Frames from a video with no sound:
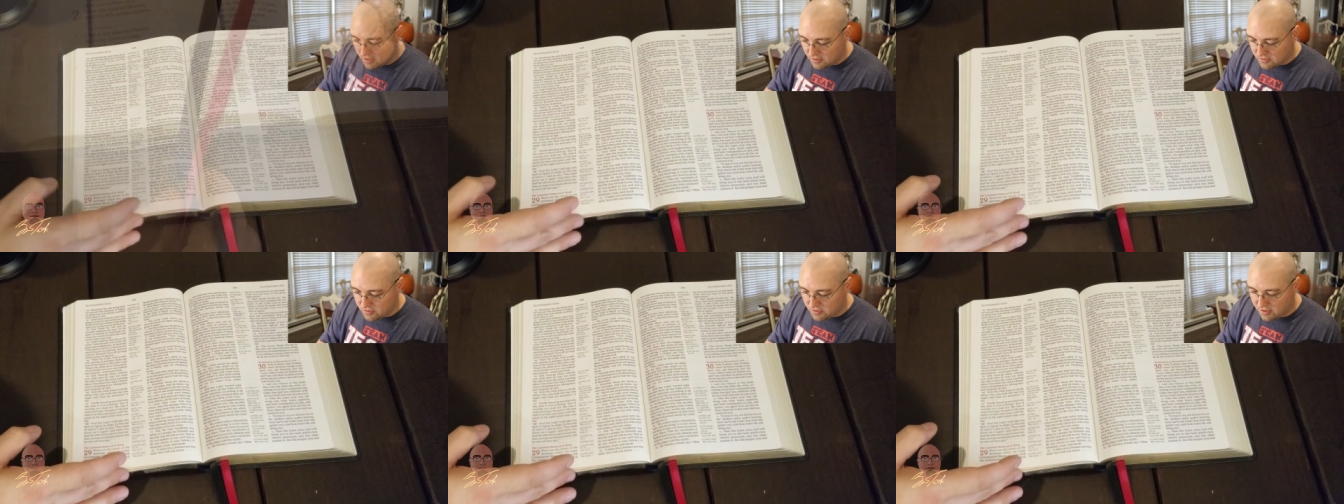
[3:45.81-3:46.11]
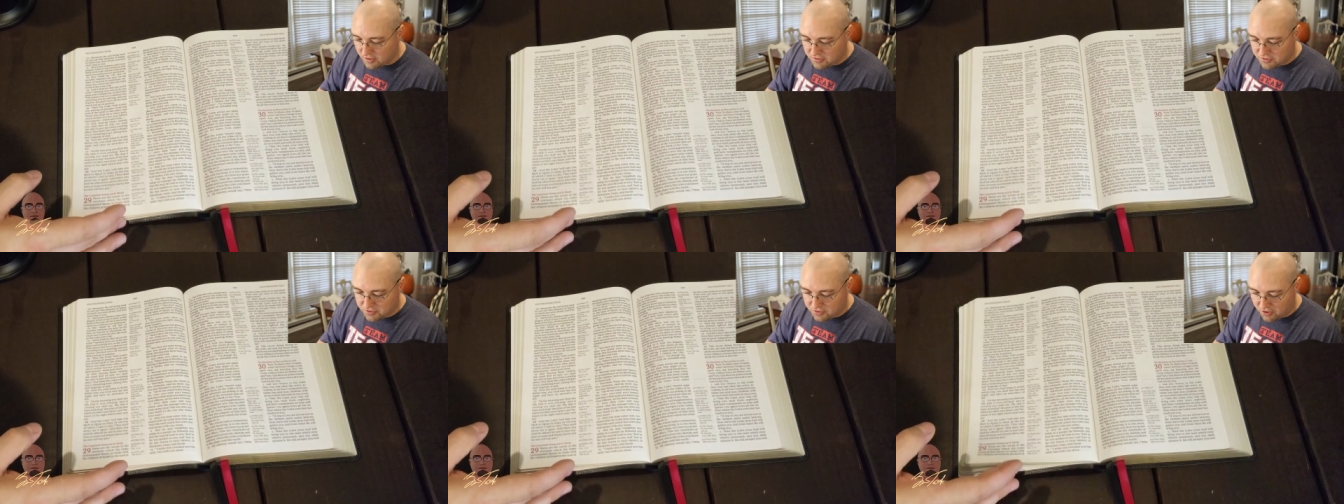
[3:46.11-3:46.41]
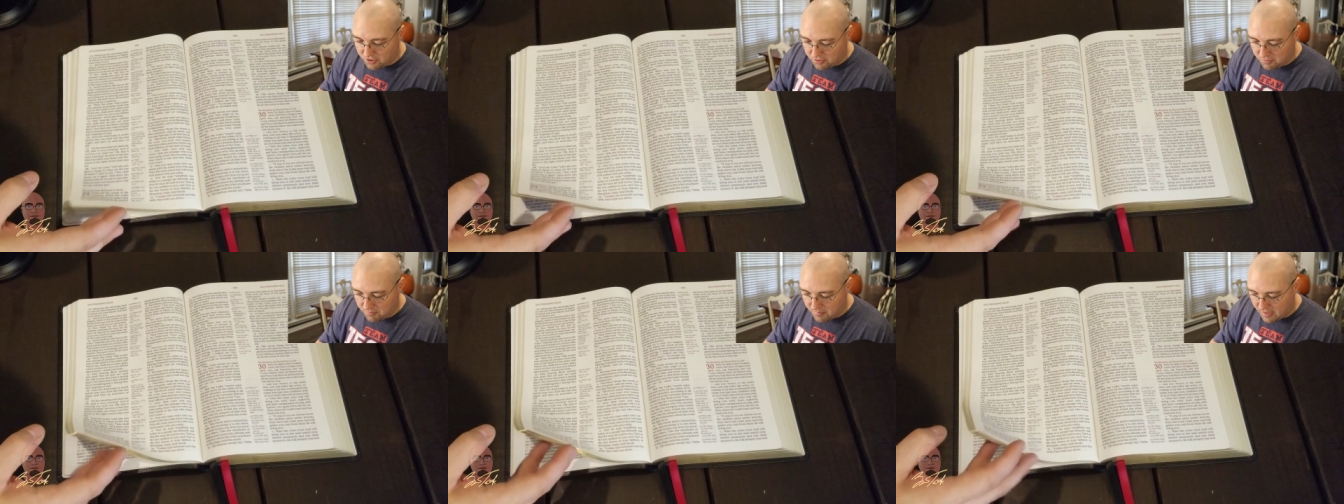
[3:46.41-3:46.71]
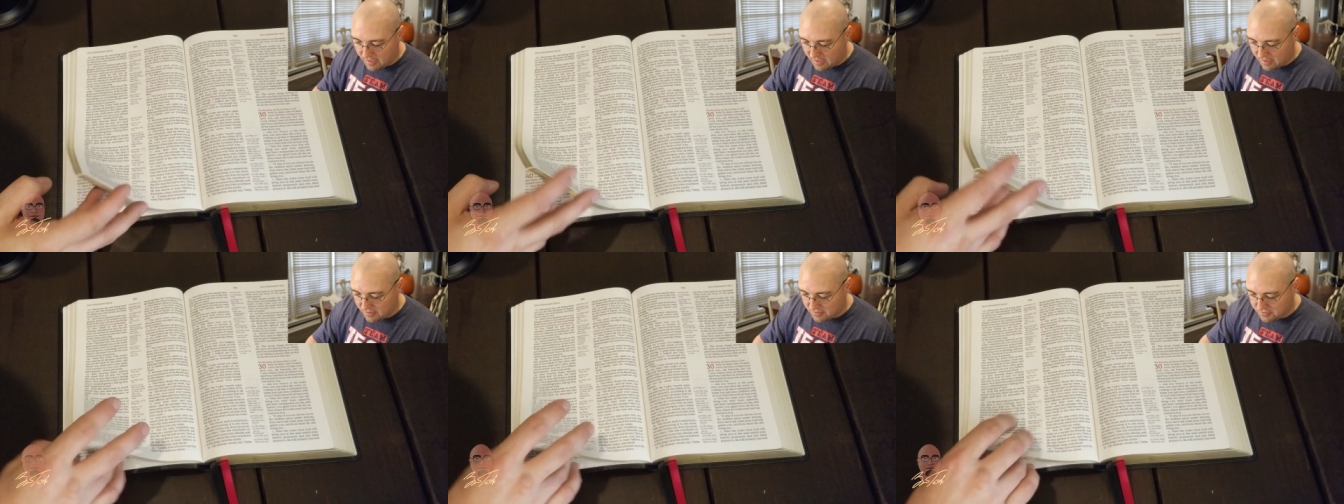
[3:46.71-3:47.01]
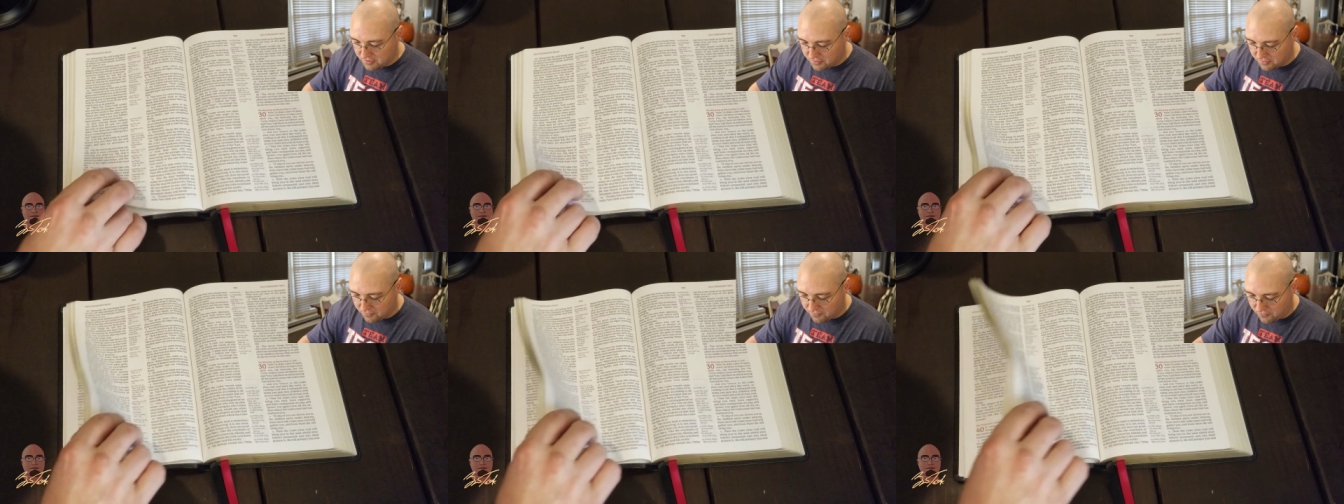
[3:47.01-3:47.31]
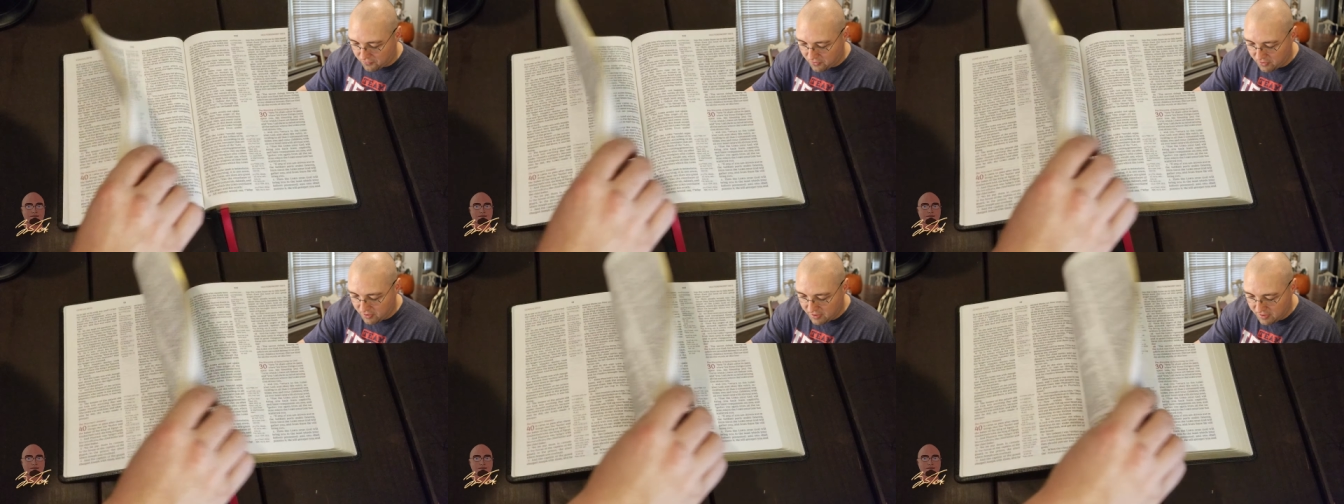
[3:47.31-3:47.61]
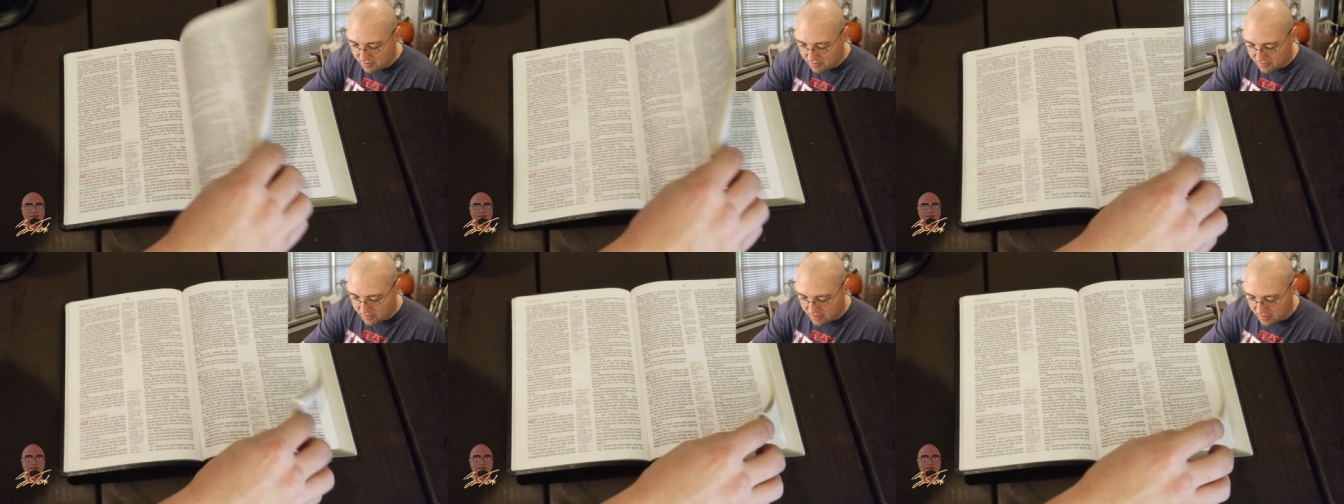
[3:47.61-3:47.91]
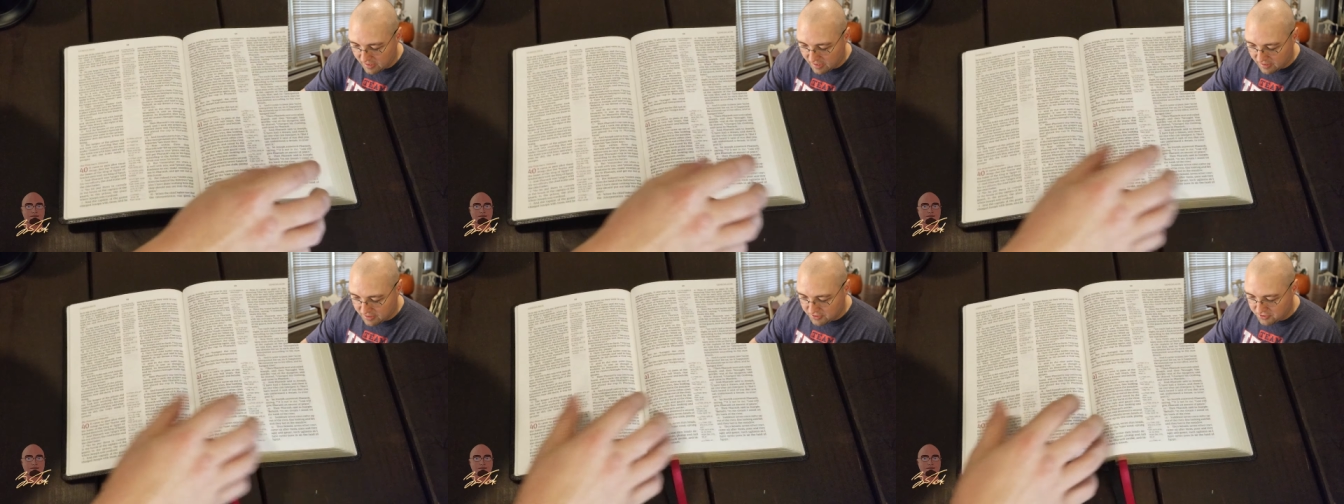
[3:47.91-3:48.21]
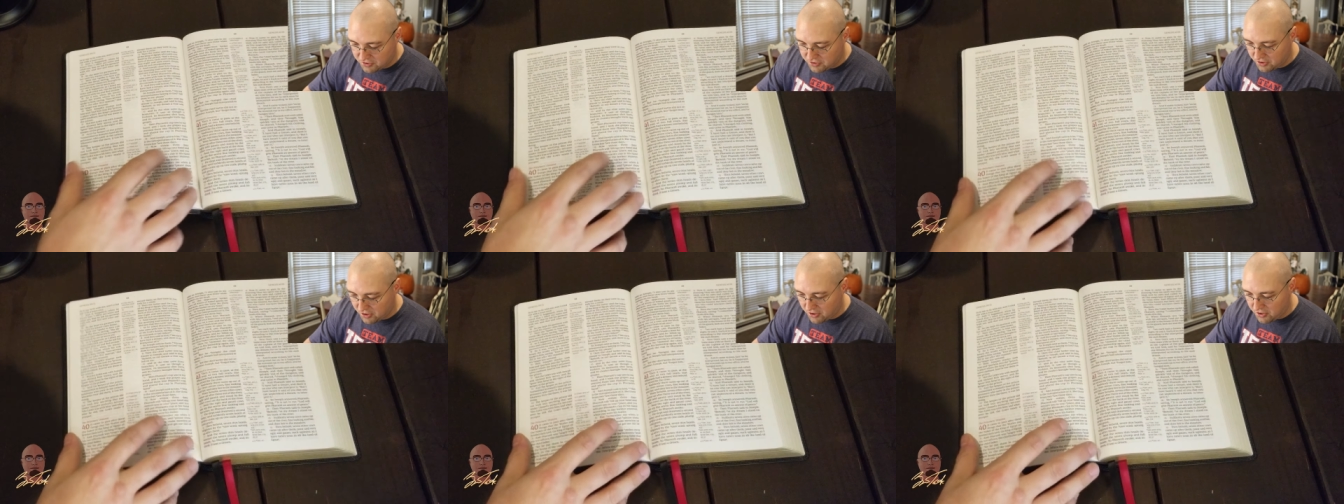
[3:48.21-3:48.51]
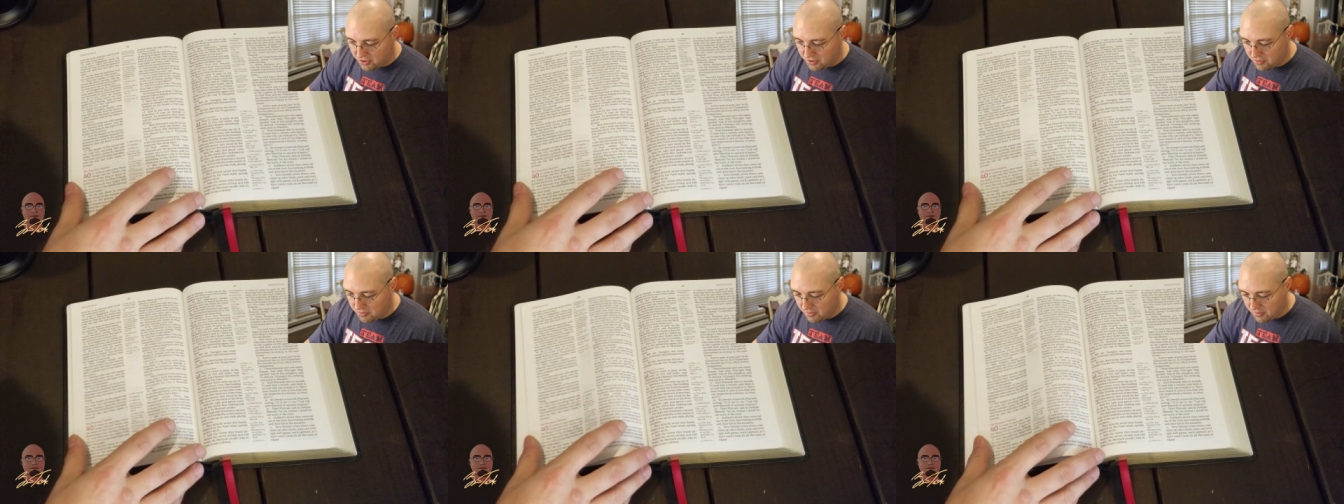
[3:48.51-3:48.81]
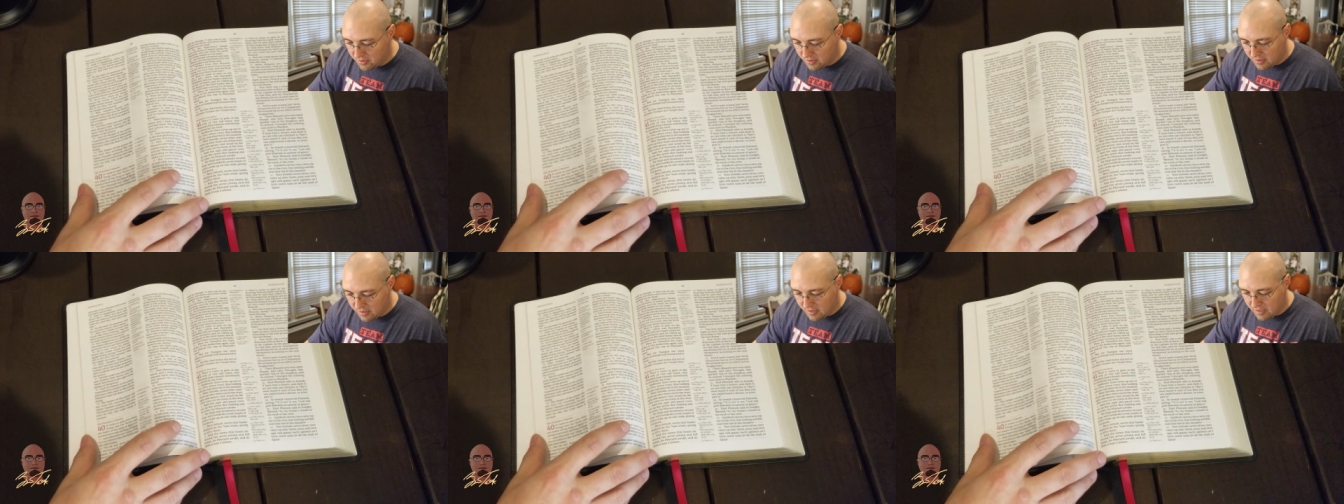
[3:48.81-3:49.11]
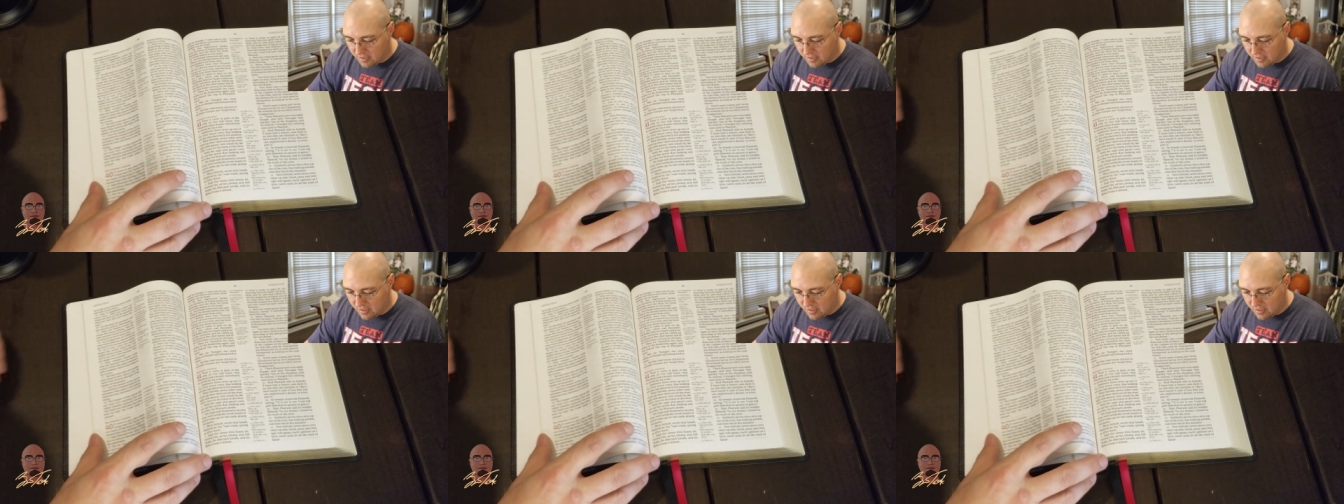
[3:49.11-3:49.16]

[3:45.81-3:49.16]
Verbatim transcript: So let's turn back to the front and I can show you